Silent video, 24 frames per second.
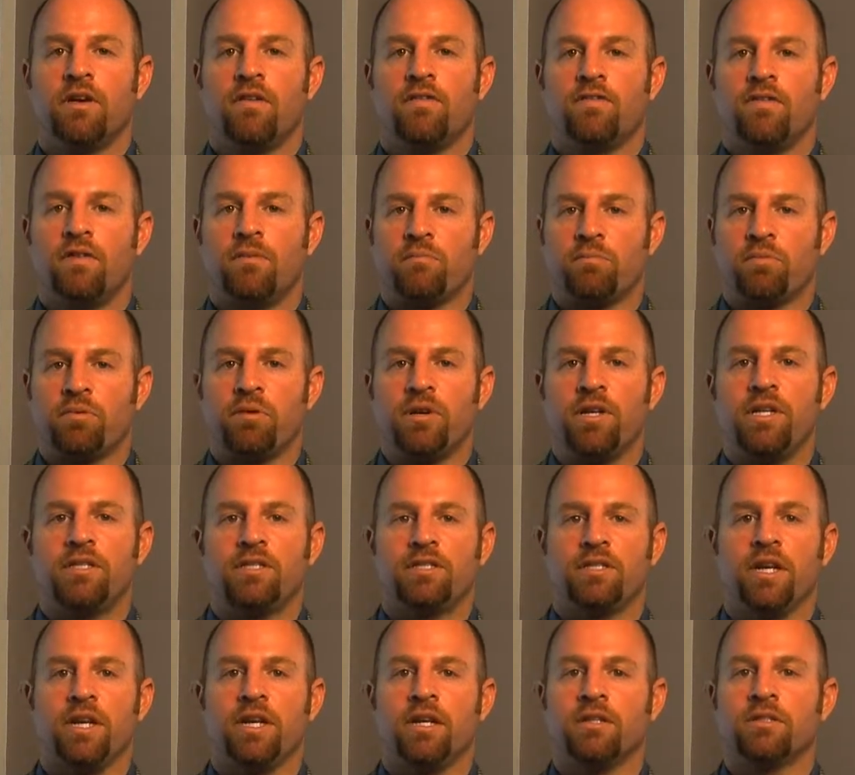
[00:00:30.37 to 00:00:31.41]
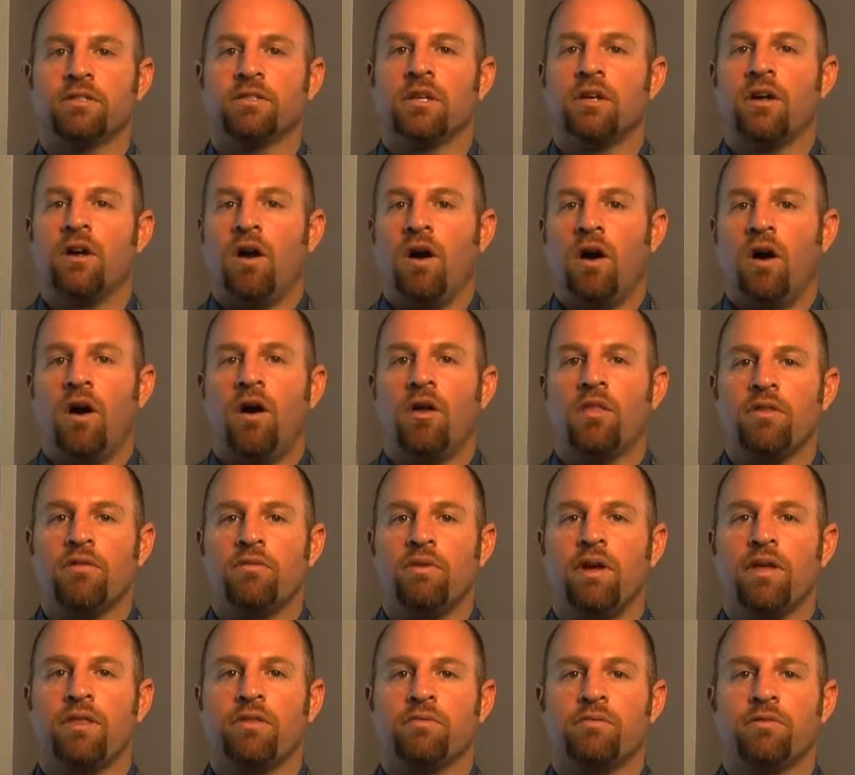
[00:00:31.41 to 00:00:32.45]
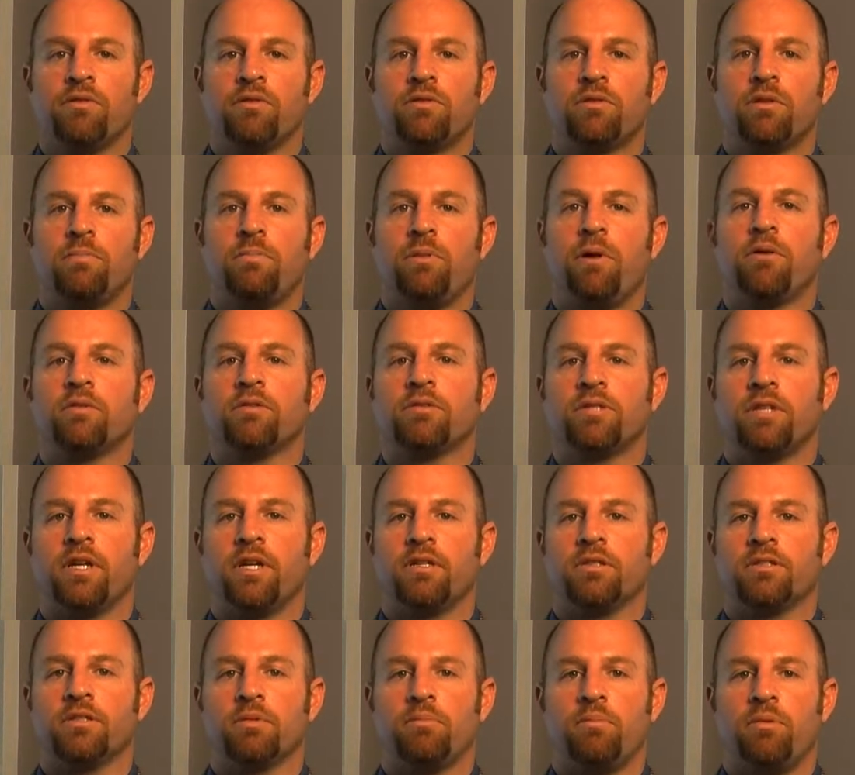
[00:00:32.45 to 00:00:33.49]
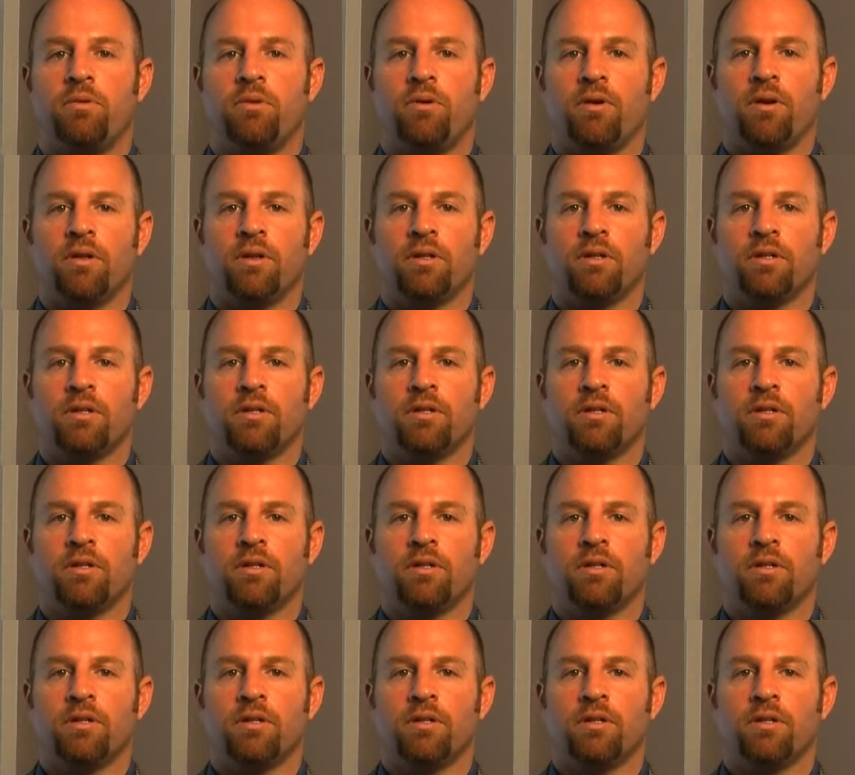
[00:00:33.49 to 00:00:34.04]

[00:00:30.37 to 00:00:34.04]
from pre-sales all the way through to post-sales support.